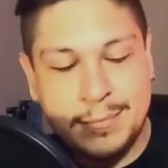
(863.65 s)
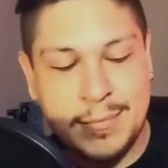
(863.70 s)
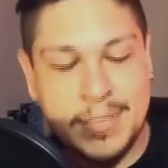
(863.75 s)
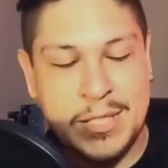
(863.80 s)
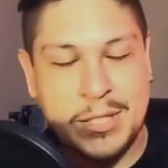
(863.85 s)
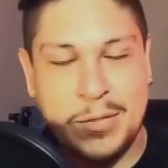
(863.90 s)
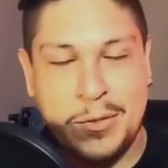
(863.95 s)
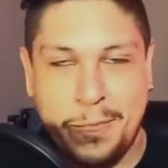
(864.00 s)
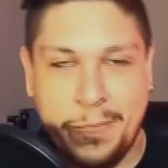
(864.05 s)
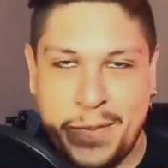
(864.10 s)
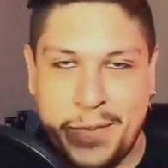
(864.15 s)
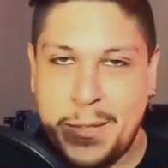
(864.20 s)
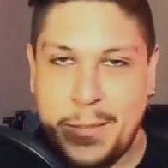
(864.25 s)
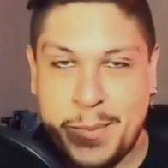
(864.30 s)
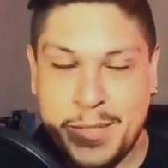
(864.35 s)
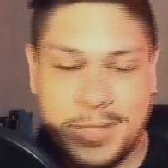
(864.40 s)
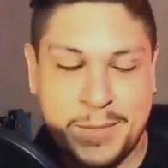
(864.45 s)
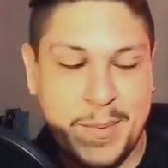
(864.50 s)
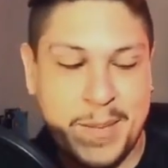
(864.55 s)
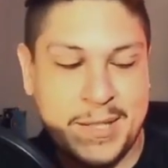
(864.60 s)
So Philippus
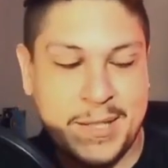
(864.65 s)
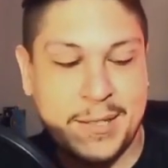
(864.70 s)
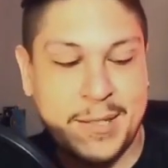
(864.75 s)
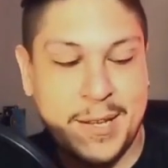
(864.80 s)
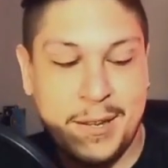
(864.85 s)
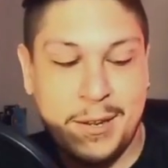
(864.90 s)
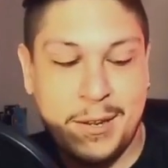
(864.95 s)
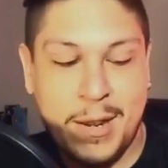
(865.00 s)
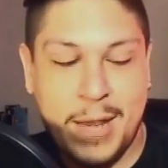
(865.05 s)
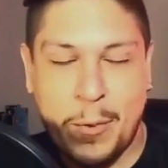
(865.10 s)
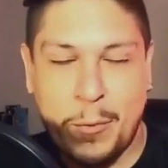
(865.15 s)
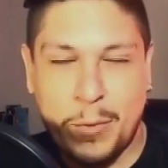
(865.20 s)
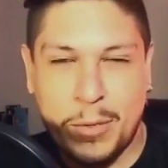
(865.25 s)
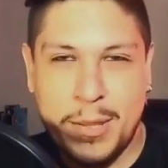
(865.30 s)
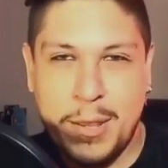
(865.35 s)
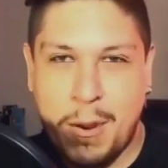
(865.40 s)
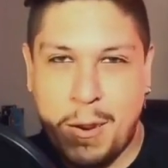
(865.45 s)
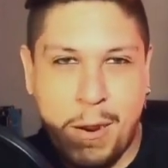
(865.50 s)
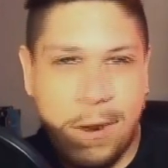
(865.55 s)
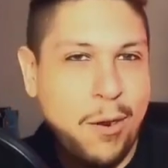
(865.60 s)
is basically telling her, like, well,
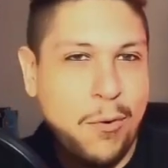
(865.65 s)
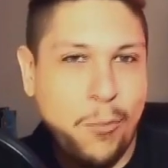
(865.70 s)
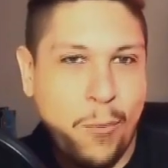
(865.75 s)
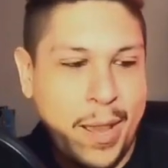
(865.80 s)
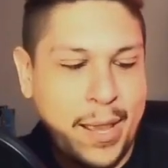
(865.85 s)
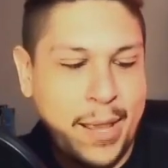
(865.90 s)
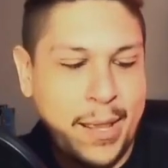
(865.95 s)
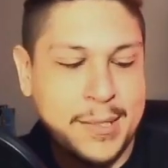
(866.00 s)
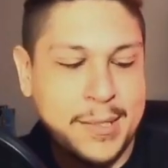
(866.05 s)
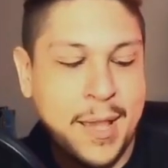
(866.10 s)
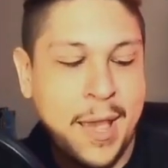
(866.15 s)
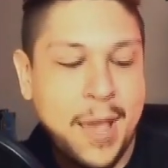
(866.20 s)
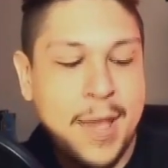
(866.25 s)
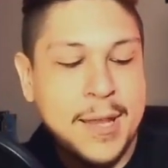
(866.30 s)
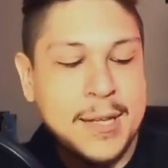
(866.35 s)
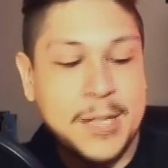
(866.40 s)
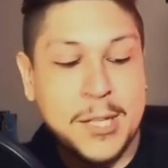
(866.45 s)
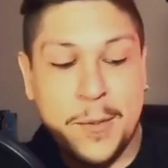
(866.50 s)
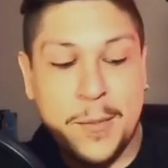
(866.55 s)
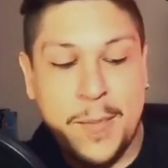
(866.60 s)
there are ways
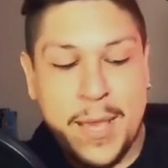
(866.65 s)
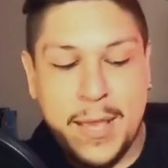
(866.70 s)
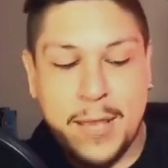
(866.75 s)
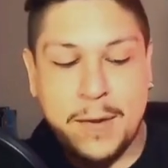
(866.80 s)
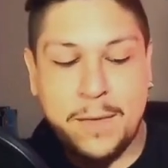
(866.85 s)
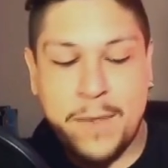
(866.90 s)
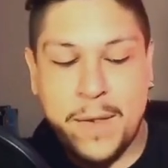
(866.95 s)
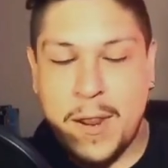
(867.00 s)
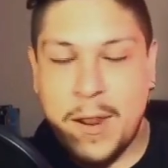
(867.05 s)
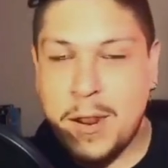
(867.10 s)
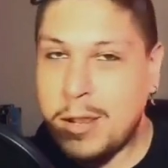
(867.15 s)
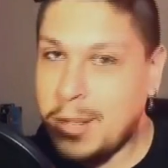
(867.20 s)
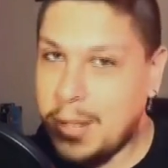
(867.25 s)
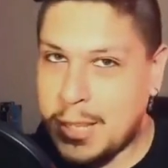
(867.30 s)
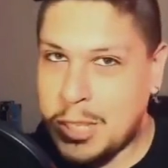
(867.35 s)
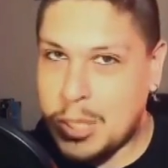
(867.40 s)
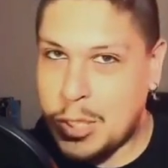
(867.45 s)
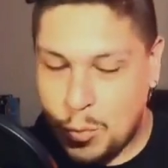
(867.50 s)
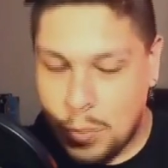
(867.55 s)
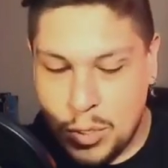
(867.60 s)
to make it fair.
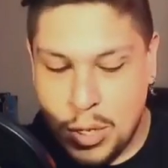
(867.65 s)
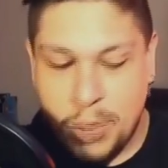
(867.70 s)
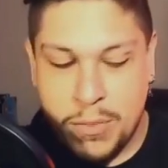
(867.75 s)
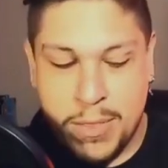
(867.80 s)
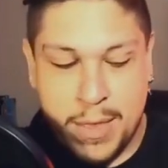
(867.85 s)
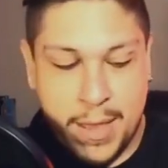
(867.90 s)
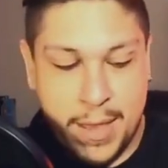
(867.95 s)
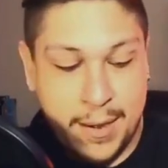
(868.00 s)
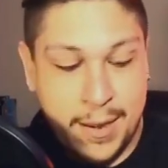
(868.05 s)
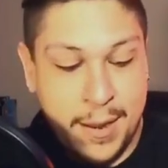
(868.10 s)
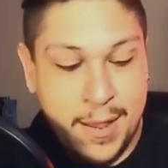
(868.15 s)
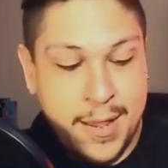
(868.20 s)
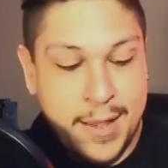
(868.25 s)
Like, you know that.